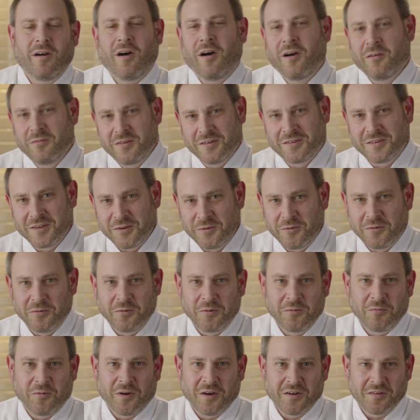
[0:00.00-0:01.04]
Obviously, we
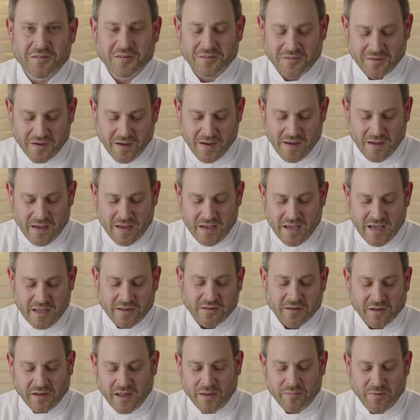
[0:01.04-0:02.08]
wouldn't want to just eat
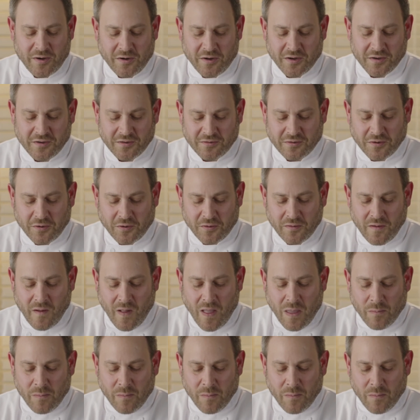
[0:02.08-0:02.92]
the lemon on its own,